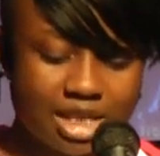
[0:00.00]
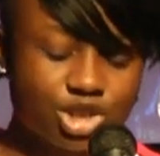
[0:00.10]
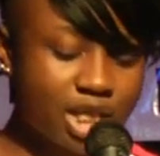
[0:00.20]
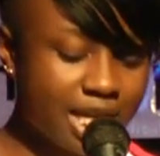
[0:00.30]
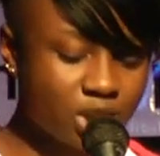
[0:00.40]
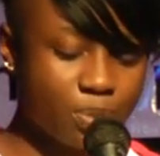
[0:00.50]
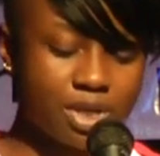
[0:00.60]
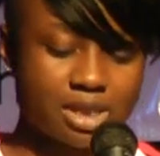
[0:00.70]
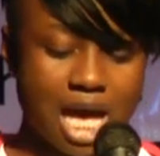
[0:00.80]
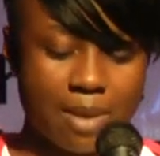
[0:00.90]

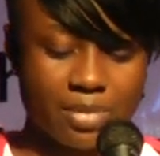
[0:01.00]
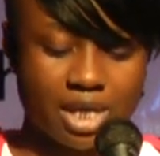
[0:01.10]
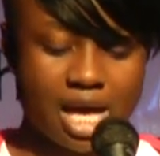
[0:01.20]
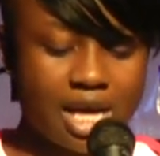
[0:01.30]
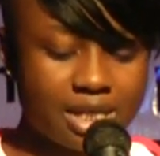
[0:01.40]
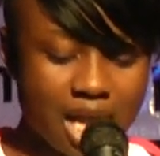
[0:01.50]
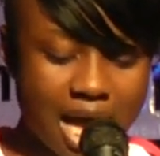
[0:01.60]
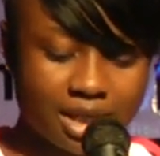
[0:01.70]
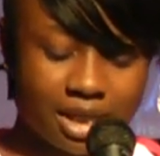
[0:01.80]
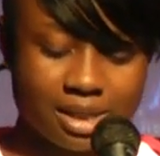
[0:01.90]
Shakespeare taught me,
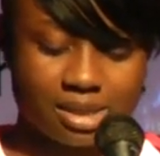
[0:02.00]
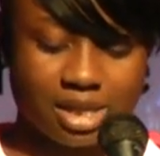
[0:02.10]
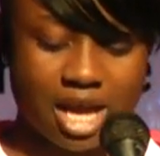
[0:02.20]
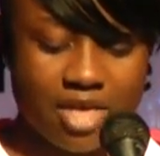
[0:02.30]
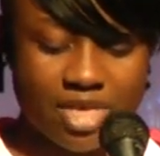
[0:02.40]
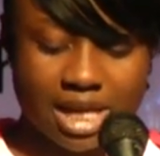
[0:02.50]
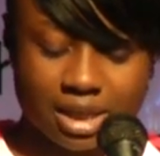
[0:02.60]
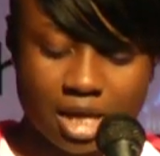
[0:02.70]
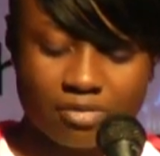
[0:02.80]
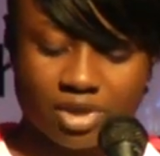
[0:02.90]
not Yeezy,
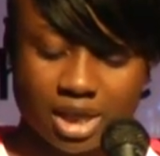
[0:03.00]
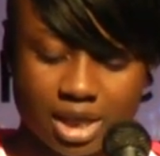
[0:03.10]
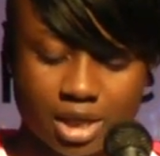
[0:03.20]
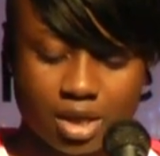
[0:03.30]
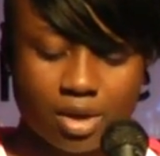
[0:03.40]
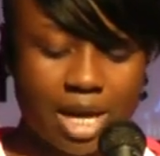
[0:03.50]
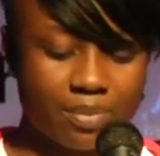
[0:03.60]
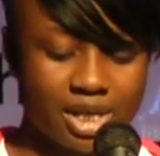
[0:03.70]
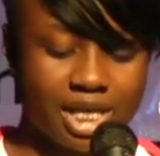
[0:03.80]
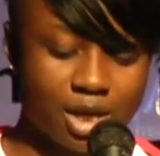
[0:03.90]
that love can kill
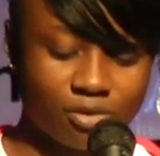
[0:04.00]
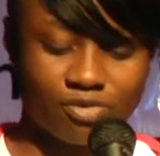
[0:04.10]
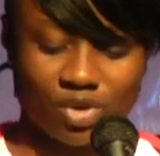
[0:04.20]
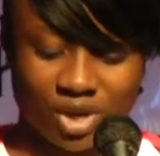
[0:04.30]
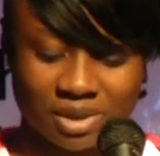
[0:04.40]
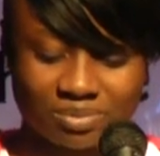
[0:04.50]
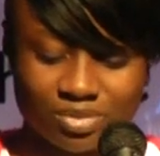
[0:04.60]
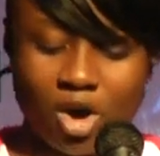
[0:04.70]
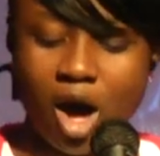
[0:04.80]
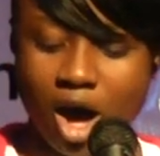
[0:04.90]
and be killed for
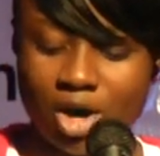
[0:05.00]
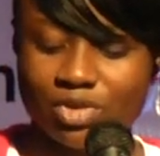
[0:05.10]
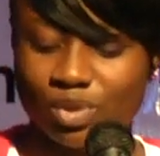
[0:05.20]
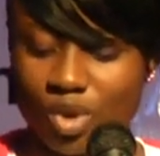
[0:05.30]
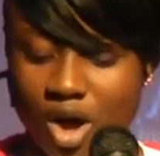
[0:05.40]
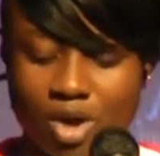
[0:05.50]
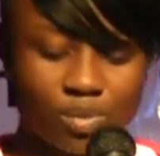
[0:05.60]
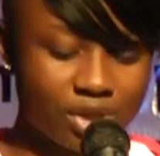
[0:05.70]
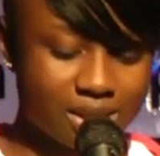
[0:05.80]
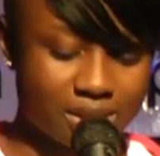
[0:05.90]
all the
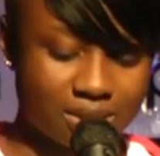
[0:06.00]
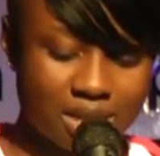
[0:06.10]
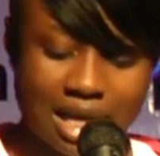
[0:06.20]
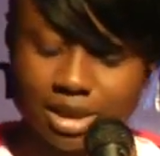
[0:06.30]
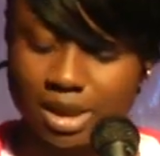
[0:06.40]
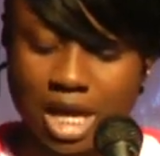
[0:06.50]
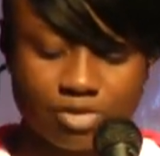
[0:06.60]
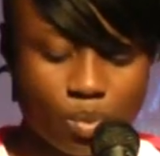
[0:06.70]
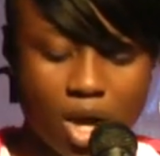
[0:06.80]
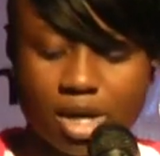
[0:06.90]
wrong reasons. To
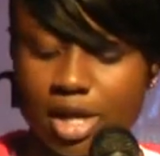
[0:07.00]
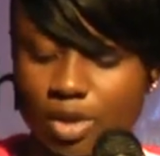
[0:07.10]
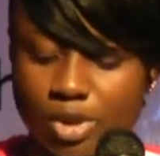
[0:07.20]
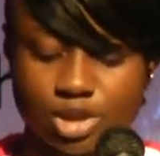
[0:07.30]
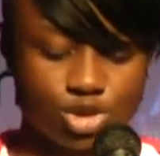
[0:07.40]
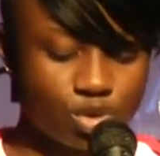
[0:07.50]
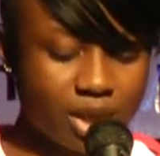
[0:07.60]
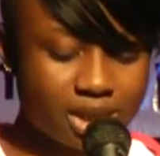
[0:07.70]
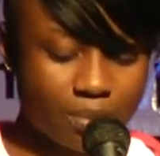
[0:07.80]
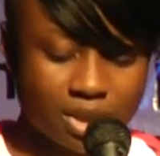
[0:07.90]
love the wrong color was a
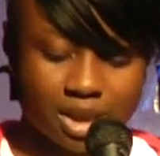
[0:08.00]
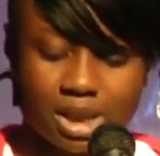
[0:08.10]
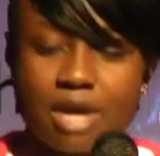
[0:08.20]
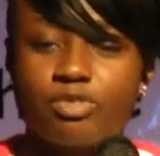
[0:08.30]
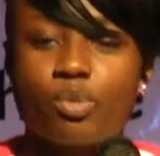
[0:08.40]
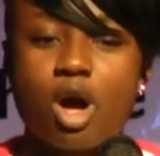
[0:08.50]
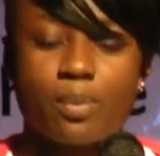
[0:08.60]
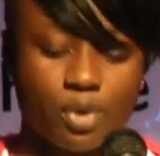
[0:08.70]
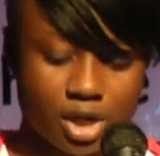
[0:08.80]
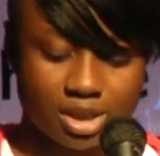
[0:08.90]
treason, but to love the
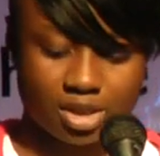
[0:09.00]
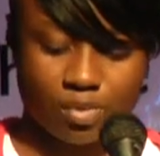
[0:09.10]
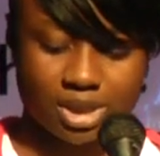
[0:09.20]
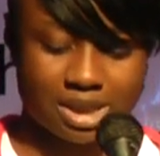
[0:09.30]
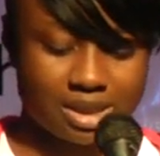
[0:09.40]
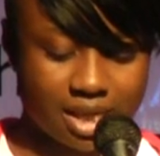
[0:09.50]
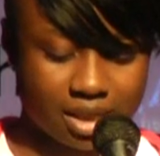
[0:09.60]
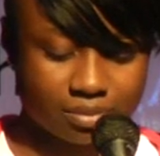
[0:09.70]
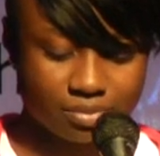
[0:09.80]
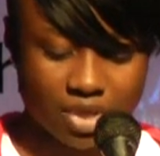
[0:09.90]
wrong person was a
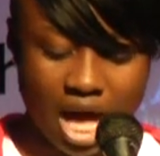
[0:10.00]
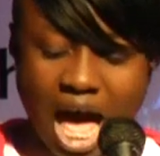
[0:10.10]
sin.